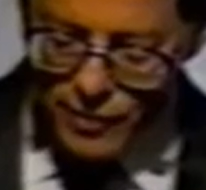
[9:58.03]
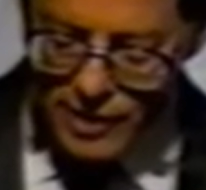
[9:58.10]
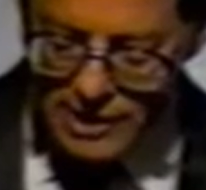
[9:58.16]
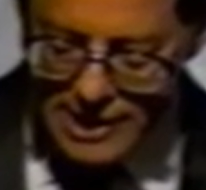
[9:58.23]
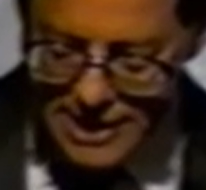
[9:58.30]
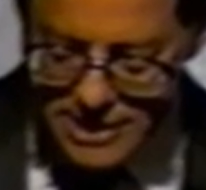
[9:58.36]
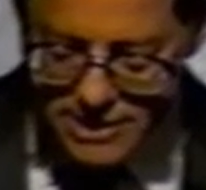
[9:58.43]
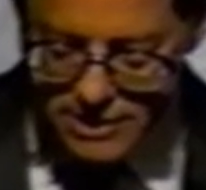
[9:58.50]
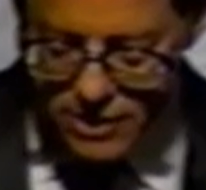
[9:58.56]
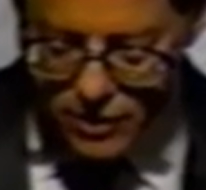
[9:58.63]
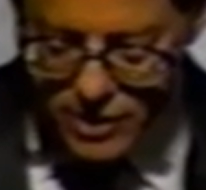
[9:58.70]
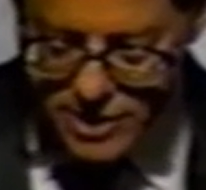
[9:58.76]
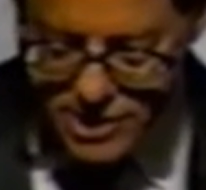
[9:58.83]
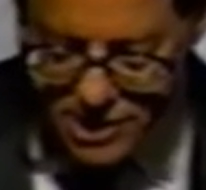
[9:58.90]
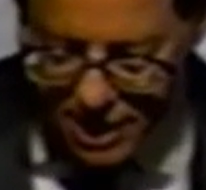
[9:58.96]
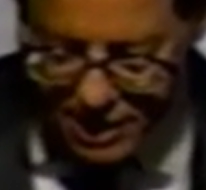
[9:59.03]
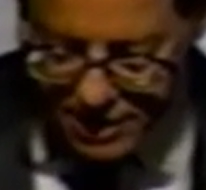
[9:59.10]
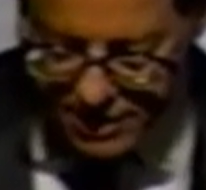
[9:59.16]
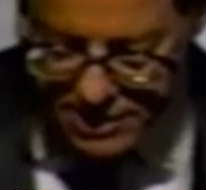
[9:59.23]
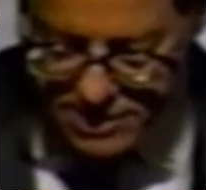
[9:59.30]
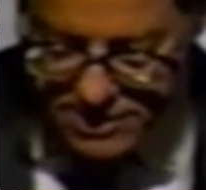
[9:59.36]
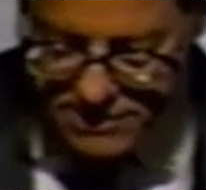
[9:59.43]
for Clinton or
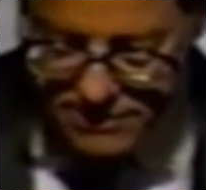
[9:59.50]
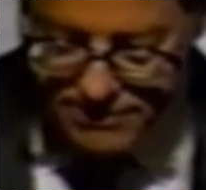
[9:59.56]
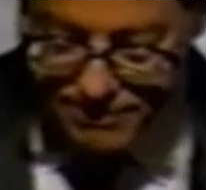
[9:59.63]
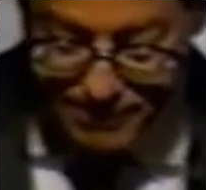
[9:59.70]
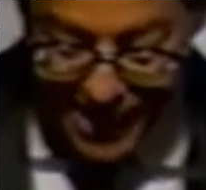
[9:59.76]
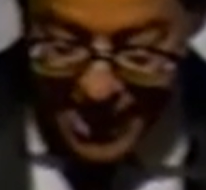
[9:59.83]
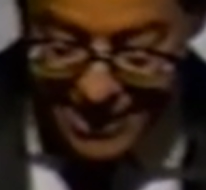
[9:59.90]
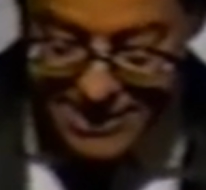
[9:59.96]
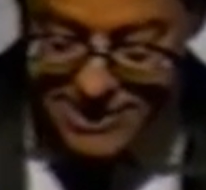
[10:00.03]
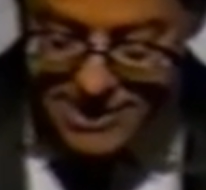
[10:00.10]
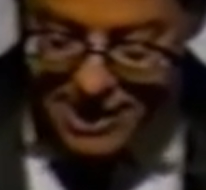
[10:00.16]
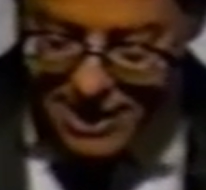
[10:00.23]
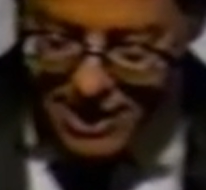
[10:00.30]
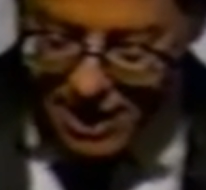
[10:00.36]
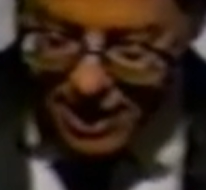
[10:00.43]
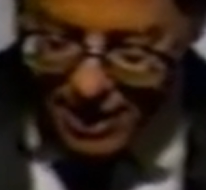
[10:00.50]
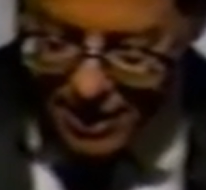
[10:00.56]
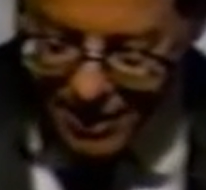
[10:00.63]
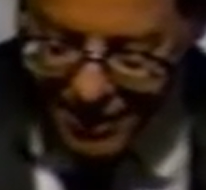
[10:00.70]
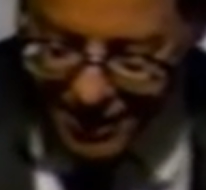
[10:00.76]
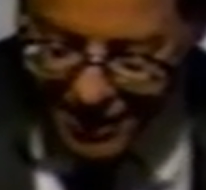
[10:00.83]
Tsongas, bad as they are.